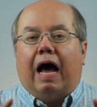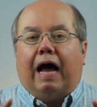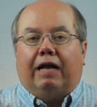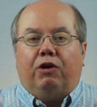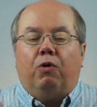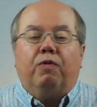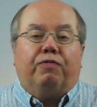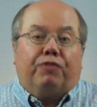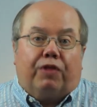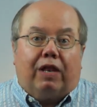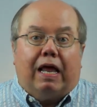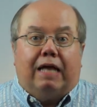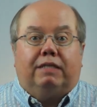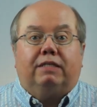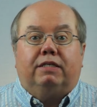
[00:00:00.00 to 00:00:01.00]
I know over the
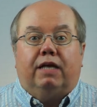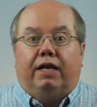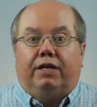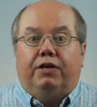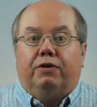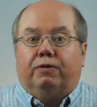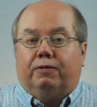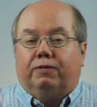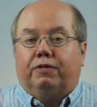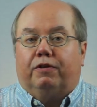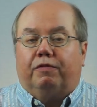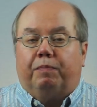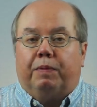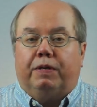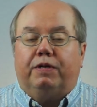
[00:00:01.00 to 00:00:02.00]
last 10 years
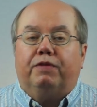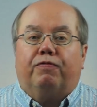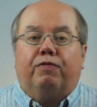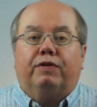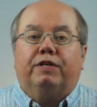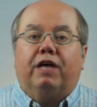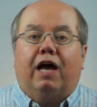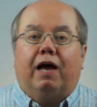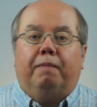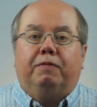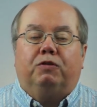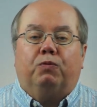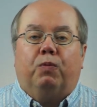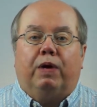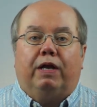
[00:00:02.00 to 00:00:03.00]
there have been different
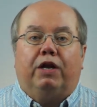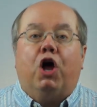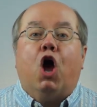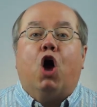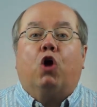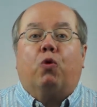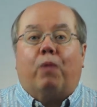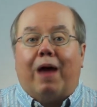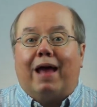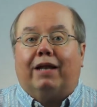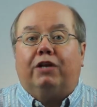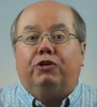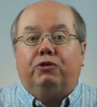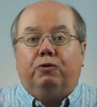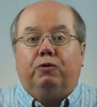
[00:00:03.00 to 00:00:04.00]
times when
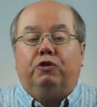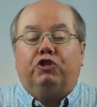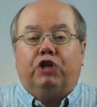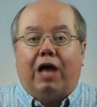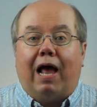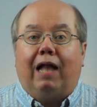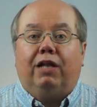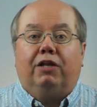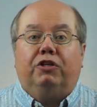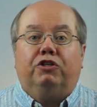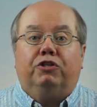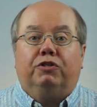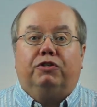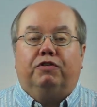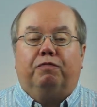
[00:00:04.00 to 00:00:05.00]
gratitude
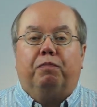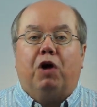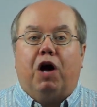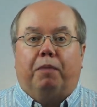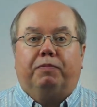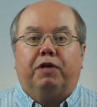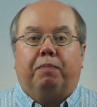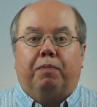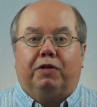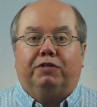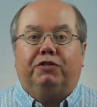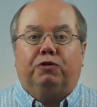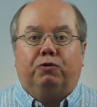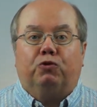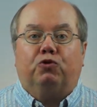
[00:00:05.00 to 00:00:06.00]
challenges have popped up on
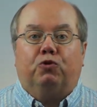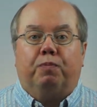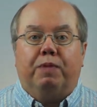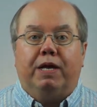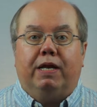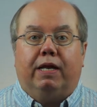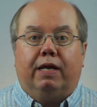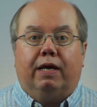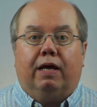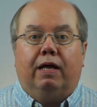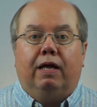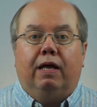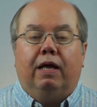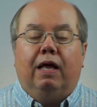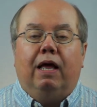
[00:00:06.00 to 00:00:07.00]
social media.
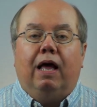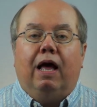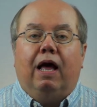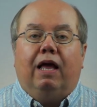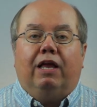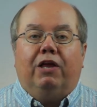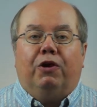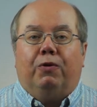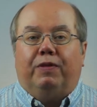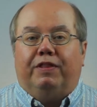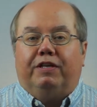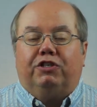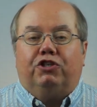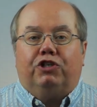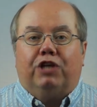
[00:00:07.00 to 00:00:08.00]
You know, in
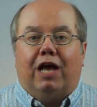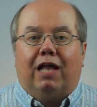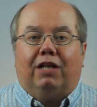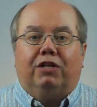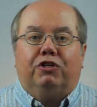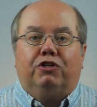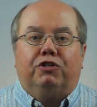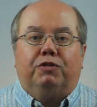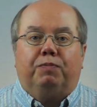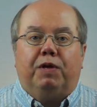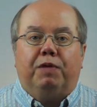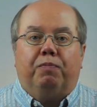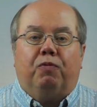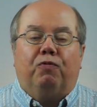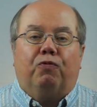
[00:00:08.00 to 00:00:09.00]
these challenges,
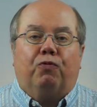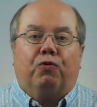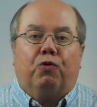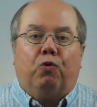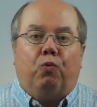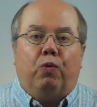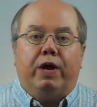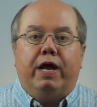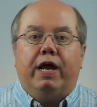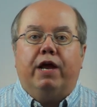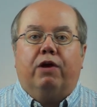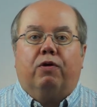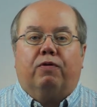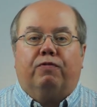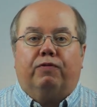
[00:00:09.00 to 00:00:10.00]
people for a
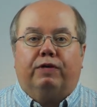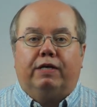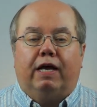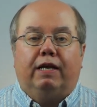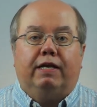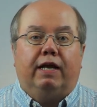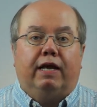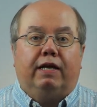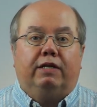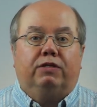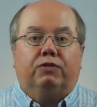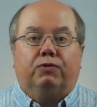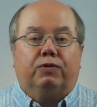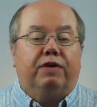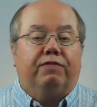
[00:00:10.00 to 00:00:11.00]
week or for 10
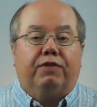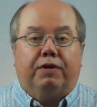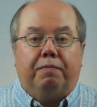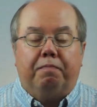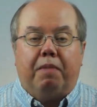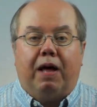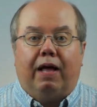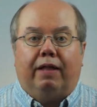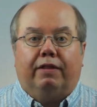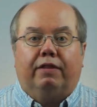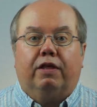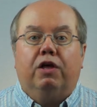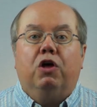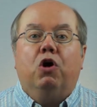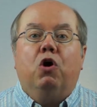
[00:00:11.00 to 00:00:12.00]
days or even a month